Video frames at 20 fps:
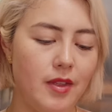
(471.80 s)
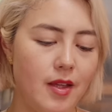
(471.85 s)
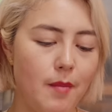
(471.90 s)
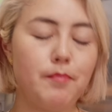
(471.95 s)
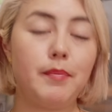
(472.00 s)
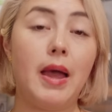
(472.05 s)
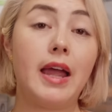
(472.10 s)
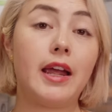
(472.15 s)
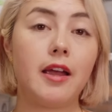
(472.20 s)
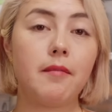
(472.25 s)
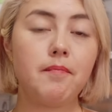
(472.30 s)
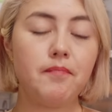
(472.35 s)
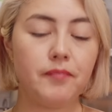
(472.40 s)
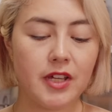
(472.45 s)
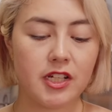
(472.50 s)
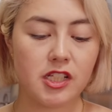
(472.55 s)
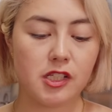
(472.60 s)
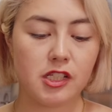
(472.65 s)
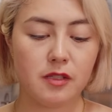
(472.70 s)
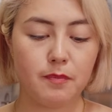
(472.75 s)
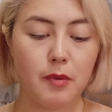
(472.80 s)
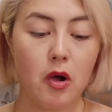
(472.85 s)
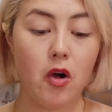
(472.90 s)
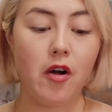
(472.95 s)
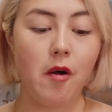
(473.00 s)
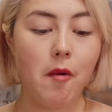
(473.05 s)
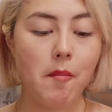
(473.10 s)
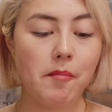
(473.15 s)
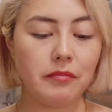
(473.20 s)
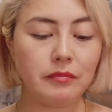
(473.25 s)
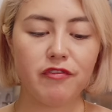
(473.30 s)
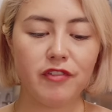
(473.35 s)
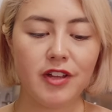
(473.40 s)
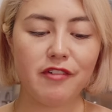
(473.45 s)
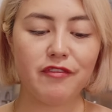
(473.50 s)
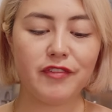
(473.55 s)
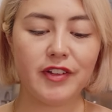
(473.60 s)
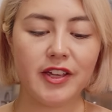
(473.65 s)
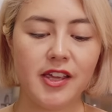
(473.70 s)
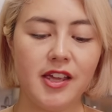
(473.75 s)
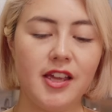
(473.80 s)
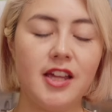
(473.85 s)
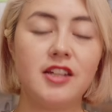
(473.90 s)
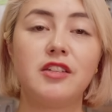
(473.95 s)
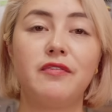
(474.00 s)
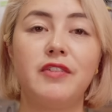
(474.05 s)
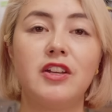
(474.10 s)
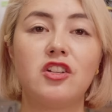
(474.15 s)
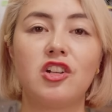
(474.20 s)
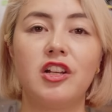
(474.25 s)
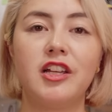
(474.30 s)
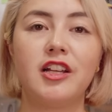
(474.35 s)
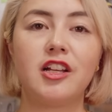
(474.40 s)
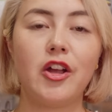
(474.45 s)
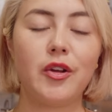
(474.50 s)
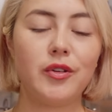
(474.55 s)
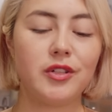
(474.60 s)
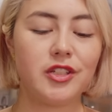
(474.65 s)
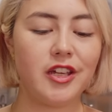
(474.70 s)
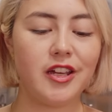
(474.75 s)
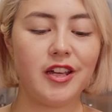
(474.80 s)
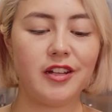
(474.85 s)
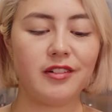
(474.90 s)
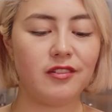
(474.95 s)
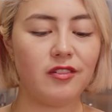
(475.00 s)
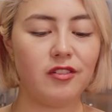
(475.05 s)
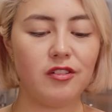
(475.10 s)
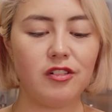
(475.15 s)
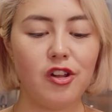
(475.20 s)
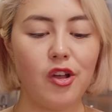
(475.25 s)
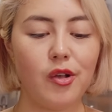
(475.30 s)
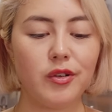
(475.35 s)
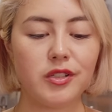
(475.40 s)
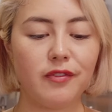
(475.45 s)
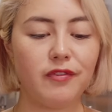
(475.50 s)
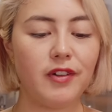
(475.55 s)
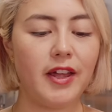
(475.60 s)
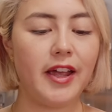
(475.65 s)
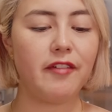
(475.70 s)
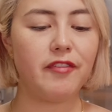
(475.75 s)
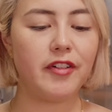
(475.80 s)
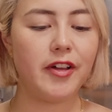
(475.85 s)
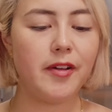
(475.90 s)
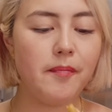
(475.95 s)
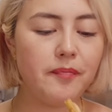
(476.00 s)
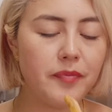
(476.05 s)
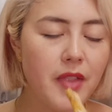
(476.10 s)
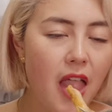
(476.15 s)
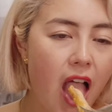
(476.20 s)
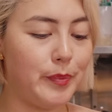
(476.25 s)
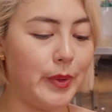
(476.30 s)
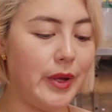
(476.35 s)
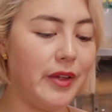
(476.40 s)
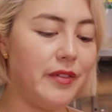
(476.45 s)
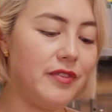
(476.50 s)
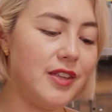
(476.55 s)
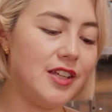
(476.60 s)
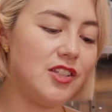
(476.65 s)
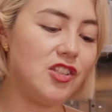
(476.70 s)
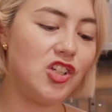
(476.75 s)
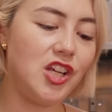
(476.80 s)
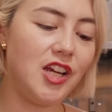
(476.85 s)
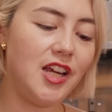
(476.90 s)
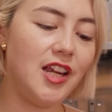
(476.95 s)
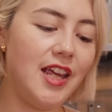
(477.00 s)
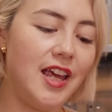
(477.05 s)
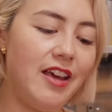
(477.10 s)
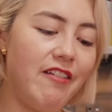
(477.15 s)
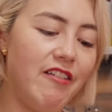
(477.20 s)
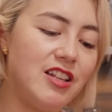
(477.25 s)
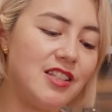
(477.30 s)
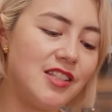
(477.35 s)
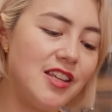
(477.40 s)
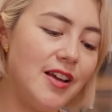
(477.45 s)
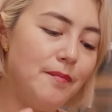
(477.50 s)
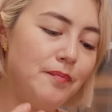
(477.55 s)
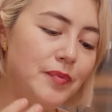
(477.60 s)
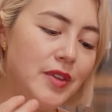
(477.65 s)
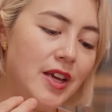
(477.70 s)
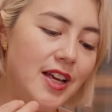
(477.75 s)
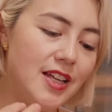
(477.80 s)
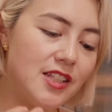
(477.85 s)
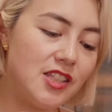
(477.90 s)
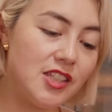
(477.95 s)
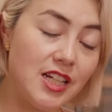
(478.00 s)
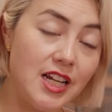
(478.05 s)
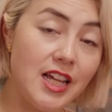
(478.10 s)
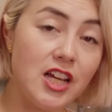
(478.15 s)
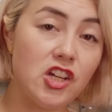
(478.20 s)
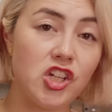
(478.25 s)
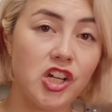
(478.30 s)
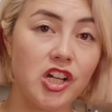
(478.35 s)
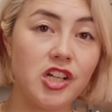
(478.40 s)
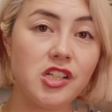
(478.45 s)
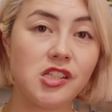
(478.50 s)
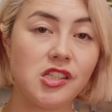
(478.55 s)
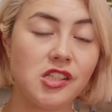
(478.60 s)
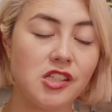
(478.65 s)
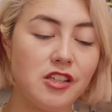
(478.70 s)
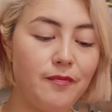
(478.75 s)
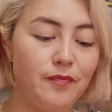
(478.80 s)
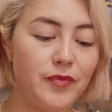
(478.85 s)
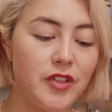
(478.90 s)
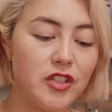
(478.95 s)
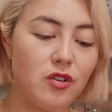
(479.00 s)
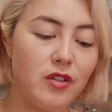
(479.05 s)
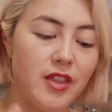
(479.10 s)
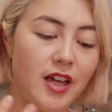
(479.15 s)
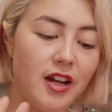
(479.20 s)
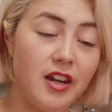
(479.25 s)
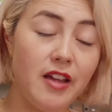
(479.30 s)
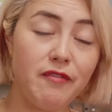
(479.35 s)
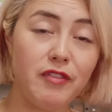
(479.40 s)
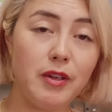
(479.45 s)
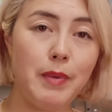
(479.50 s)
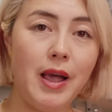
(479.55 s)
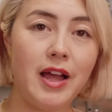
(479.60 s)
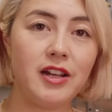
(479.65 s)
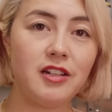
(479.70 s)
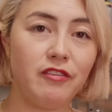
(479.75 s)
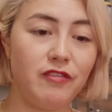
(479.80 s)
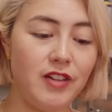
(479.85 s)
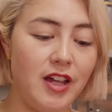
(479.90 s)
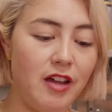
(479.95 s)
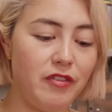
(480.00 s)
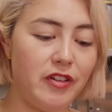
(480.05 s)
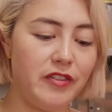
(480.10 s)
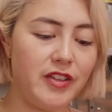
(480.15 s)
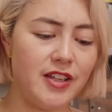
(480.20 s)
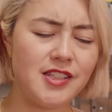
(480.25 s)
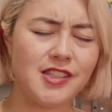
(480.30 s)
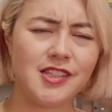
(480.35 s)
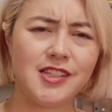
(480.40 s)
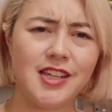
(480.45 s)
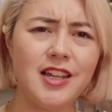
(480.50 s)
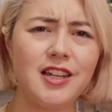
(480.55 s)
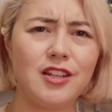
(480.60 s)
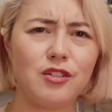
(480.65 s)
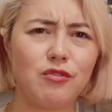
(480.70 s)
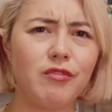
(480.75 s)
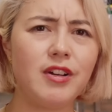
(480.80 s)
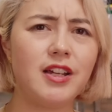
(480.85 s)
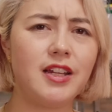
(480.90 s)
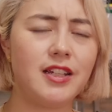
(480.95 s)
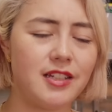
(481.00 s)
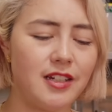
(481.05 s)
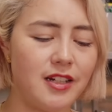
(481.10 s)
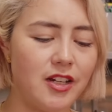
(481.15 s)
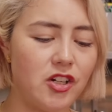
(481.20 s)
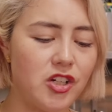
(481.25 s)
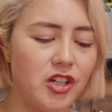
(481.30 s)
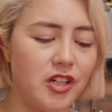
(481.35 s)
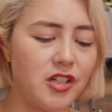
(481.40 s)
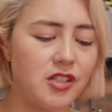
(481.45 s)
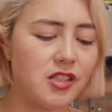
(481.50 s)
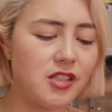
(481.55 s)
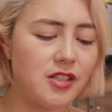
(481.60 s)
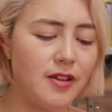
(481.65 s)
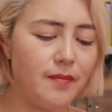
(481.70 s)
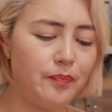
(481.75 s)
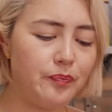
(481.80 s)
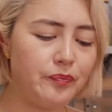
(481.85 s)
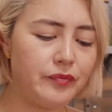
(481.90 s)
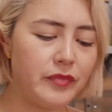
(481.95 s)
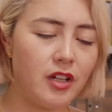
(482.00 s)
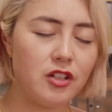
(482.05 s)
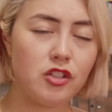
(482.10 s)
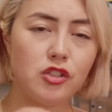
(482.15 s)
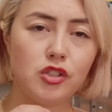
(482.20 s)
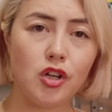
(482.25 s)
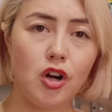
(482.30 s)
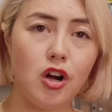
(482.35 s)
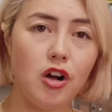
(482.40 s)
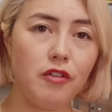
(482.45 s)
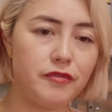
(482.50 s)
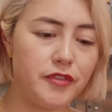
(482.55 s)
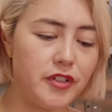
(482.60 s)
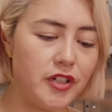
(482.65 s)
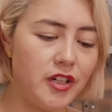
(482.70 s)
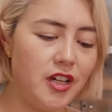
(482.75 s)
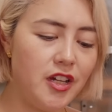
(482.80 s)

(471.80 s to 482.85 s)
banging. That's spot on. Fluffy, individually coated, loads of flavor. But this chicken here it's delicious. It's got that lovely pandan flavor. That skin is really delicious, soft.